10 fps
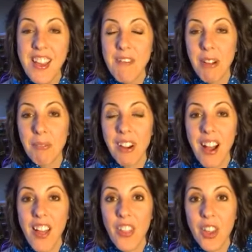when we're
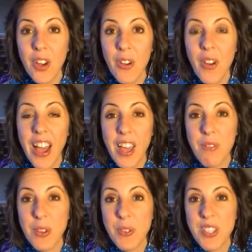on the go, I
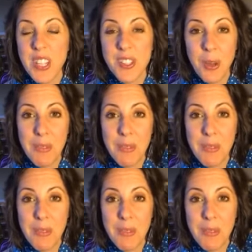have used it so